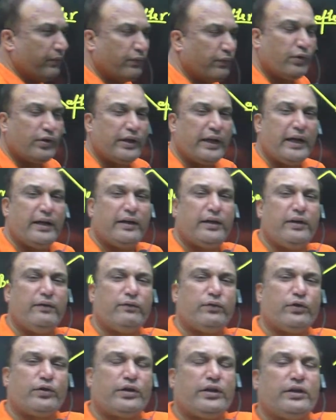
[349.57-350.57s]

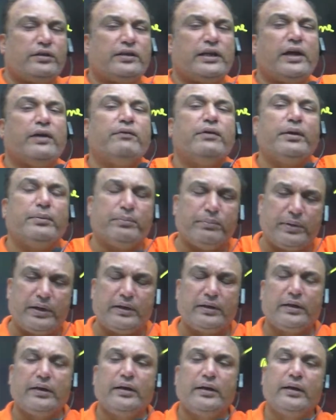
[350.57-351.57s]
1947,
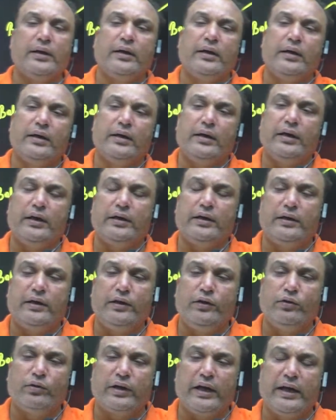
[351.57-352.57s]
but it
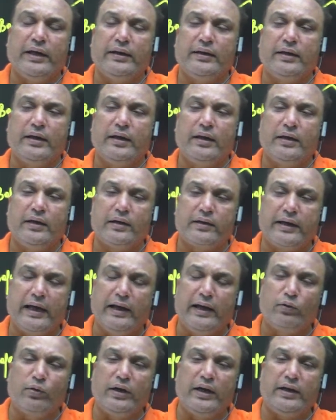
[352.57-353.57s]
you can
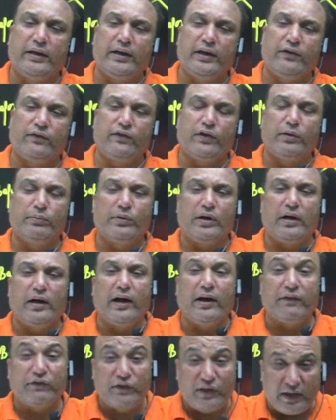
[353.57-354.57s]
calculate it from
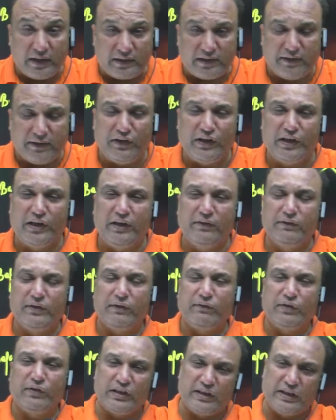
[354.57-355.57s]
after
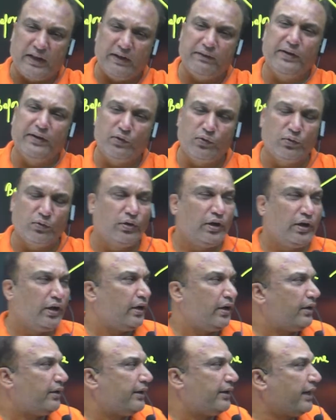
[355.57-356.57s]
1757 to
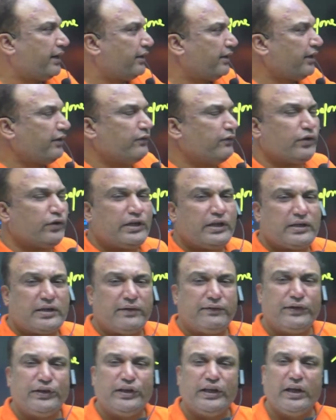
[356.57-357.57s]

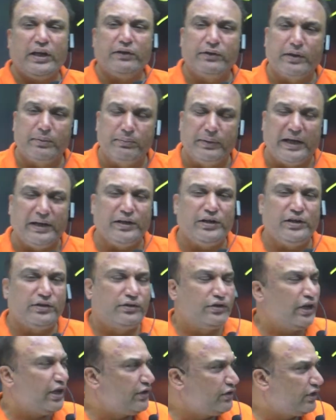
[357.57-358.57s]
1947. There were many
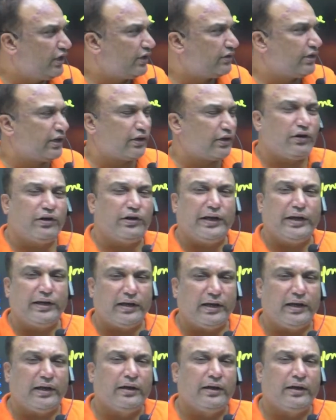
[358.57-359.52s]
changes accordingly.